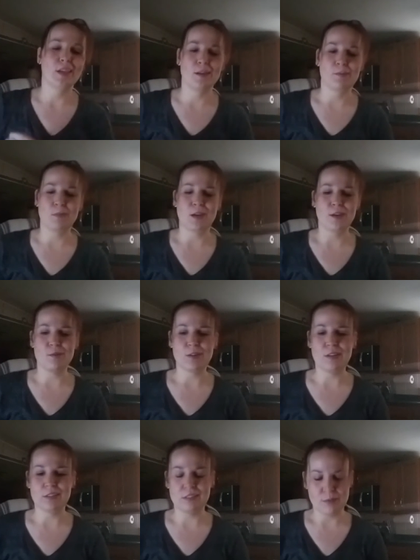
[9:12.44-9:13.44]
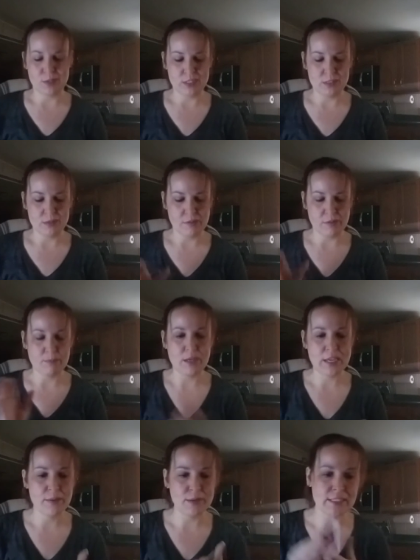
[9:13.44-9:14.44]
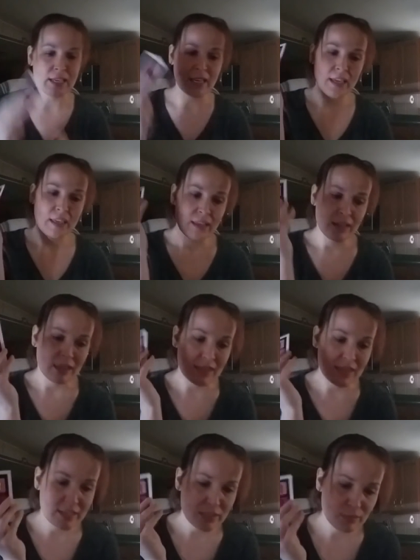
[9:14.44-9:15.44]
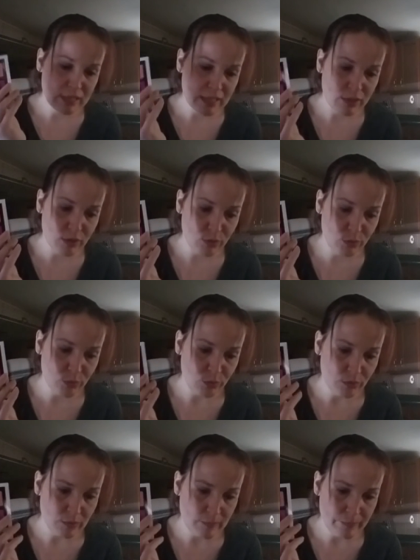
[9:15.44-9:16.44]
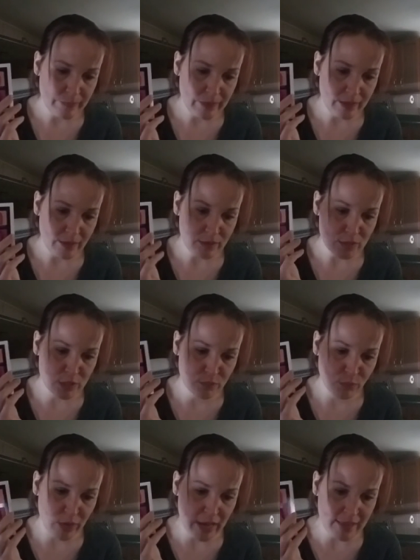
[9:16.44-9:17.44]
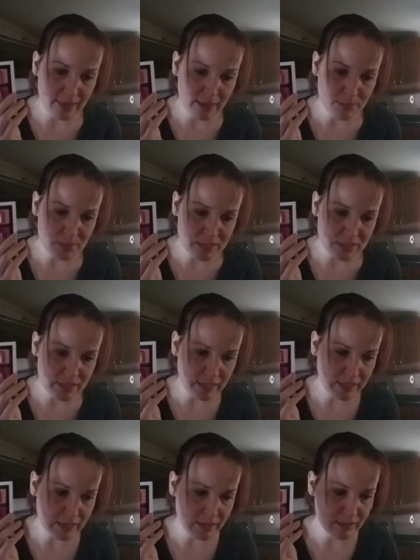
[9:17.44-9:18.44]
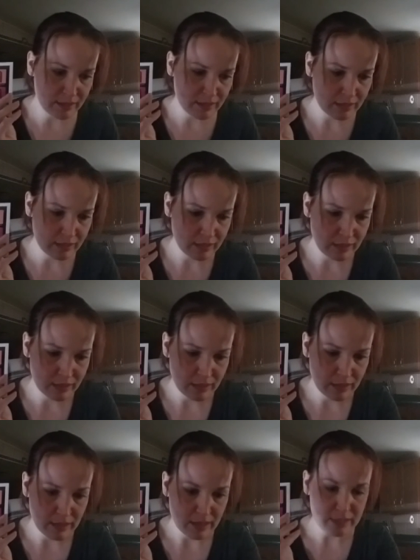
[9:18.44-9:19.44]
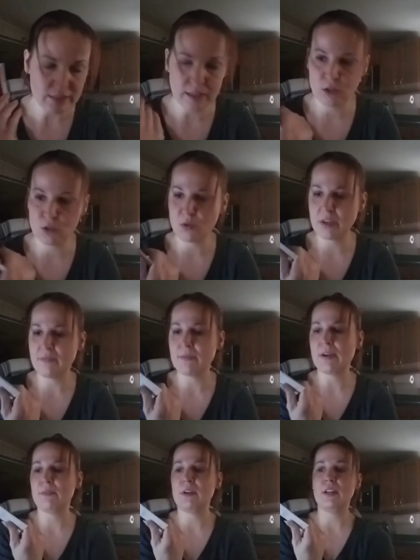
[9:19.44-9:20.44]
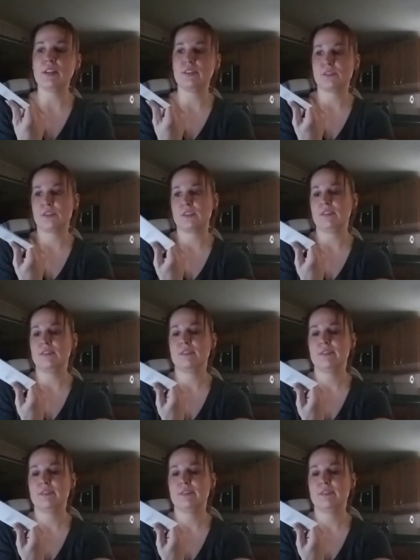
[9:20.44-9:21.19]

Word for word: I am not going out there when it's snowing. But anyways, this right here, just for a lipstick, is like $35.